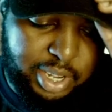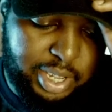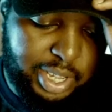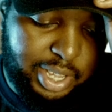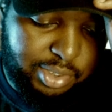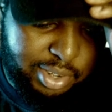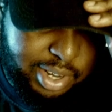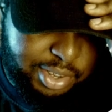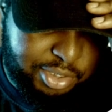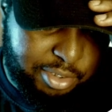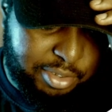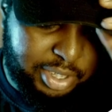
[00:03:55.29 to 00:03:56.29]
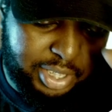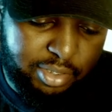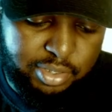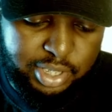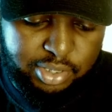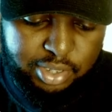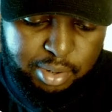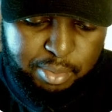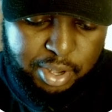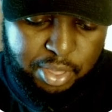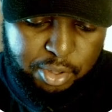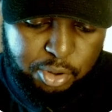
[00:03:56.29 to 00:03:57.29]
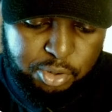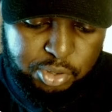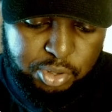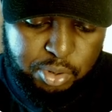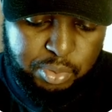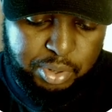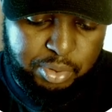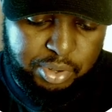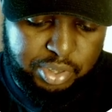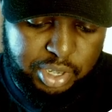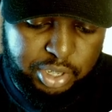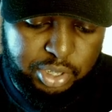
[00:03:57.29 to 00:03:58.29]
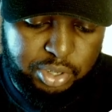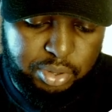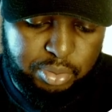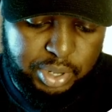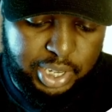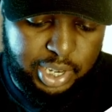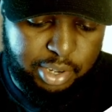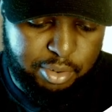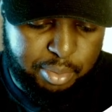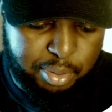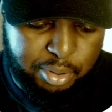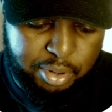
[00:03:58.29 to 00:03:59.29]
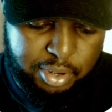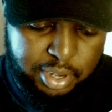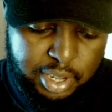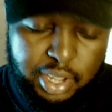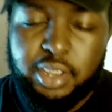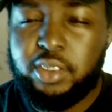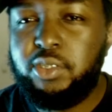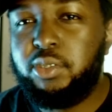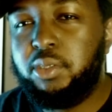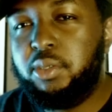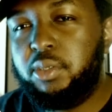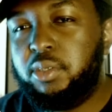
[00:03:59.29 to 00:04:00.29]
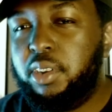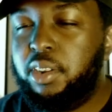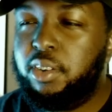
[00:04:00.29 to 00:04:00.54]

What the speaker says: Here's a list of activities in a month. Also, we will send you weekly report. So quite a